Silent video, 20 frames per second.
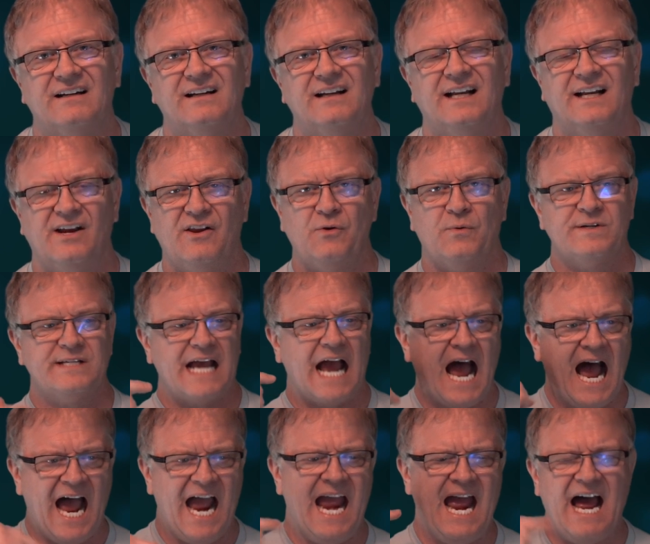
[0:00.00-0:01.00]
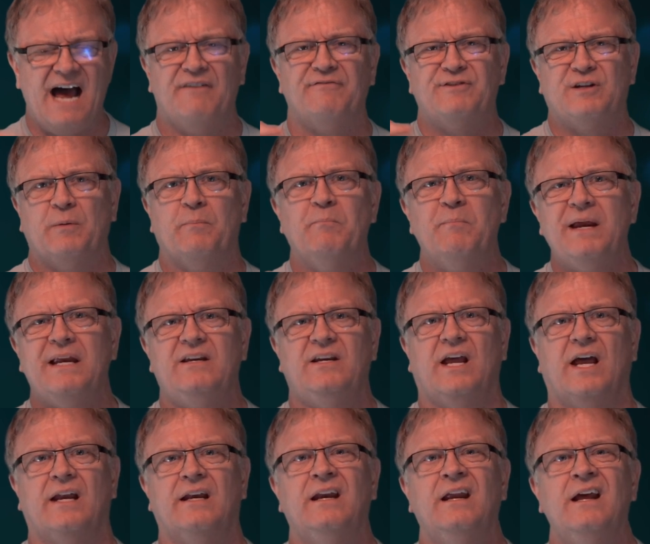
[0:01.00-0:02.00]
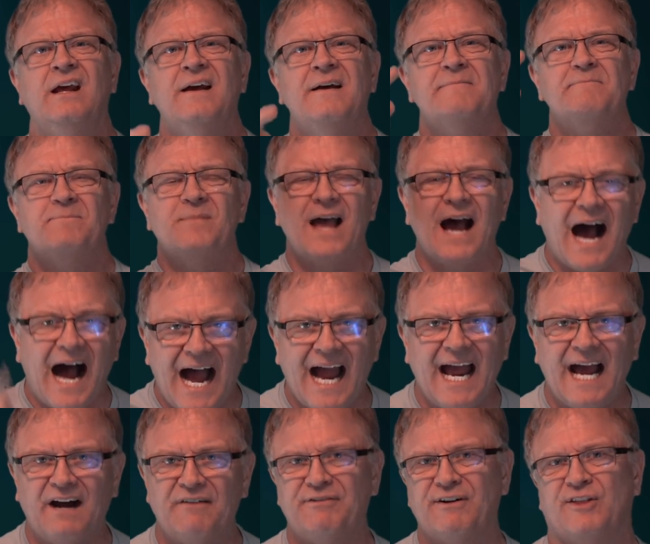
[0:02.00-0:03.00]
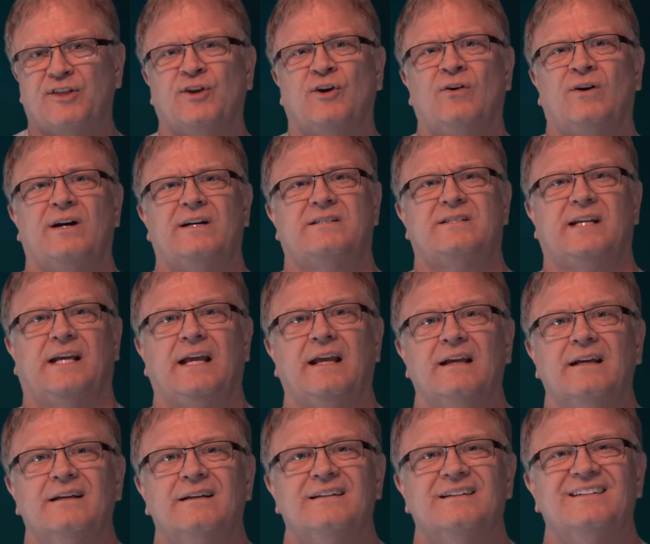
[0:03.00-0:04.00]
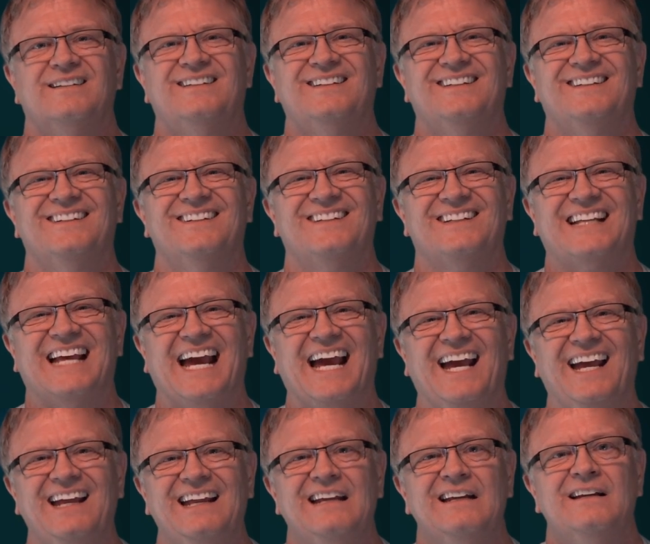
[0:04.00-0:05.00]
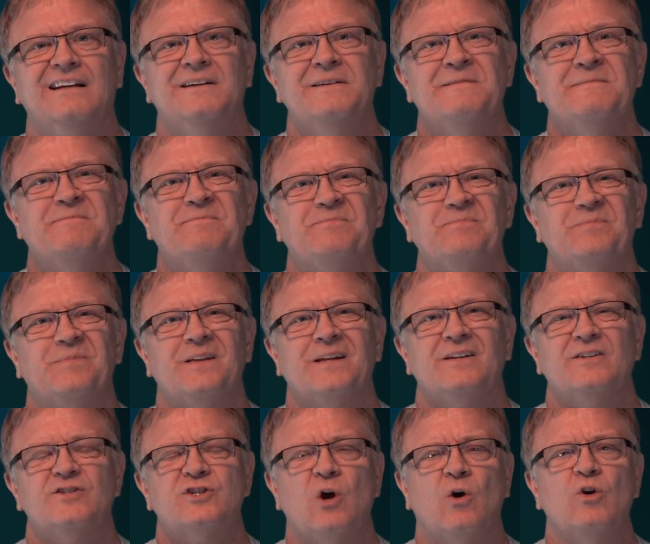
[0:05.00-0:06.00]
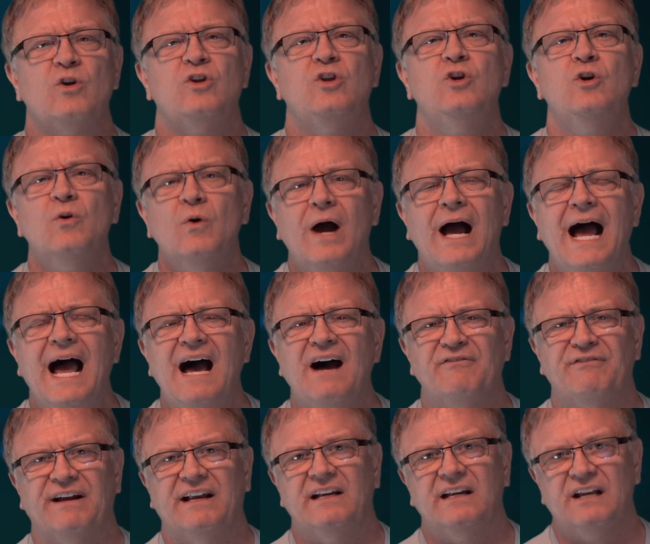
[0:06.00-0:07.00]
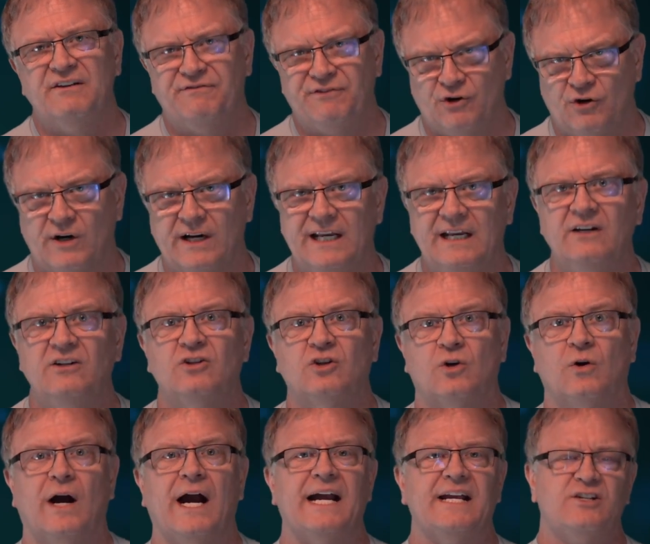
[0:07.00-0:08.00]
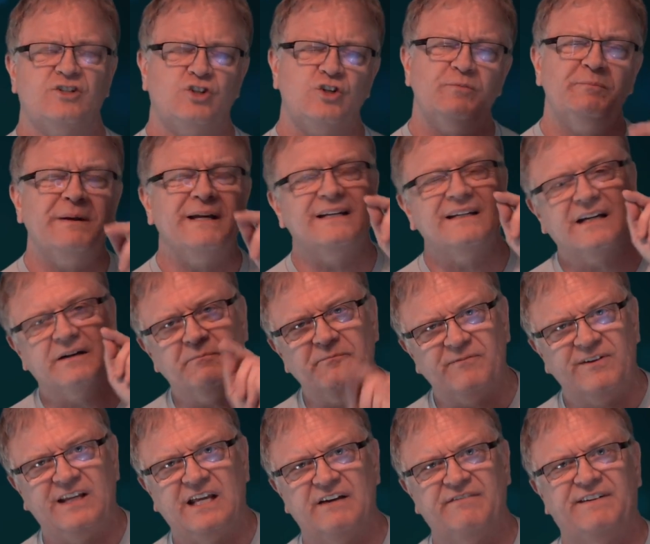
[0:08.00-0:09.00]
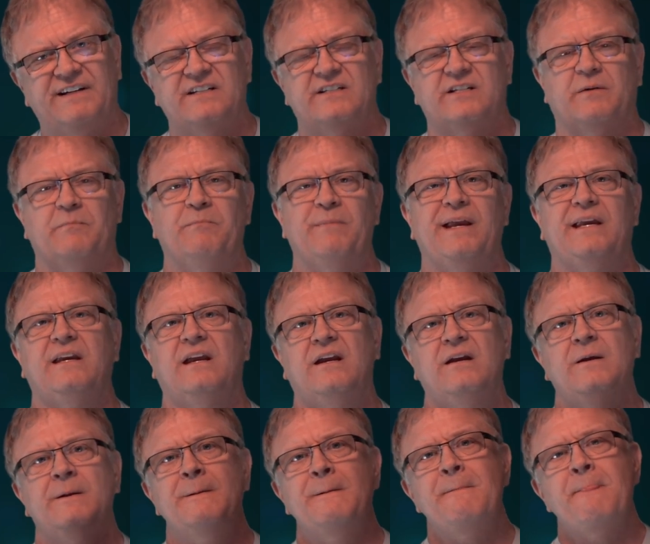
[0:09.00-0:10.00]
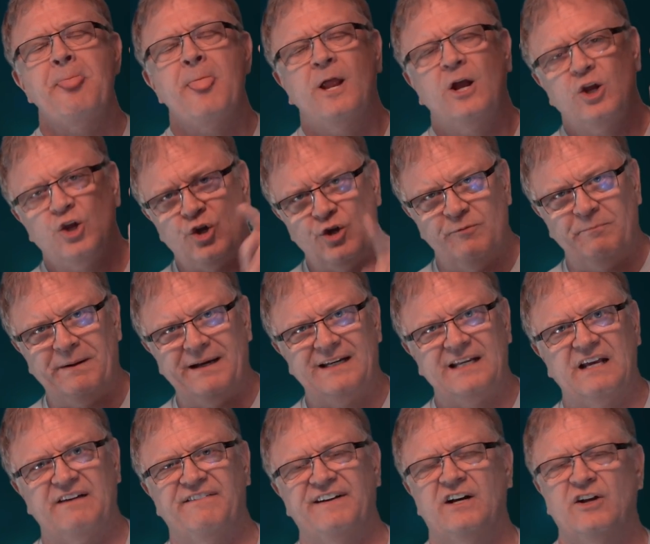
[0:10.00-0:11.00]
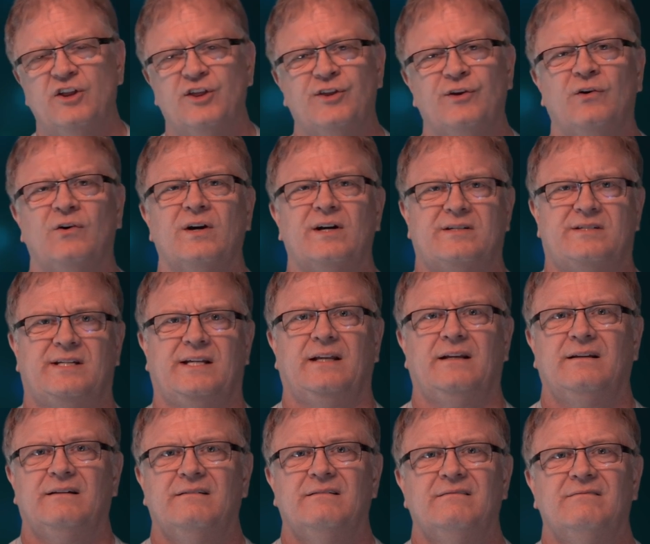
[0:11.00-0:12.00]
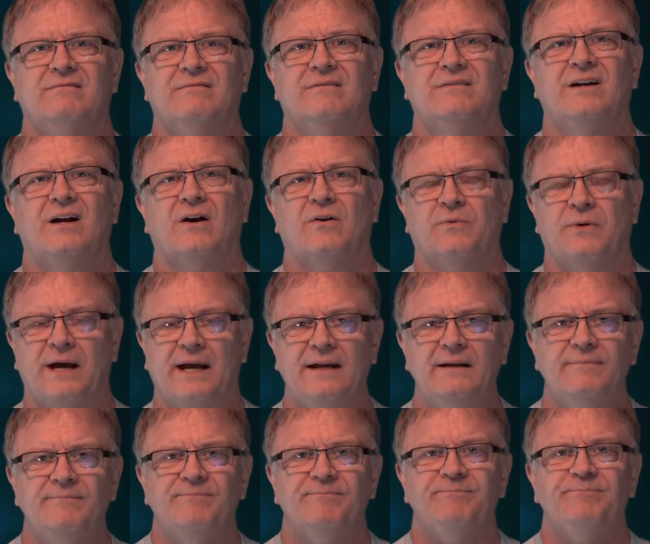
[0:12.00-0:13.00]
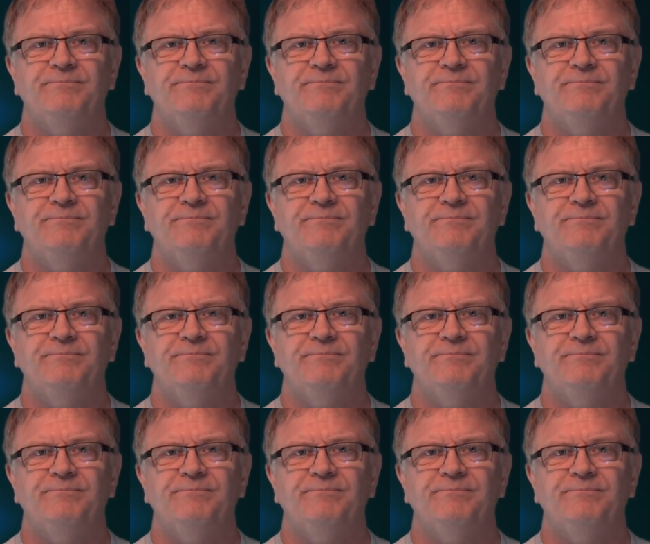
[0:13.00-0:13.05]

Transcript: In other words, I have dominion. I have authority. Okay? So you have it. If you're in Christ, you've been given dominion. You've been given authority. All right?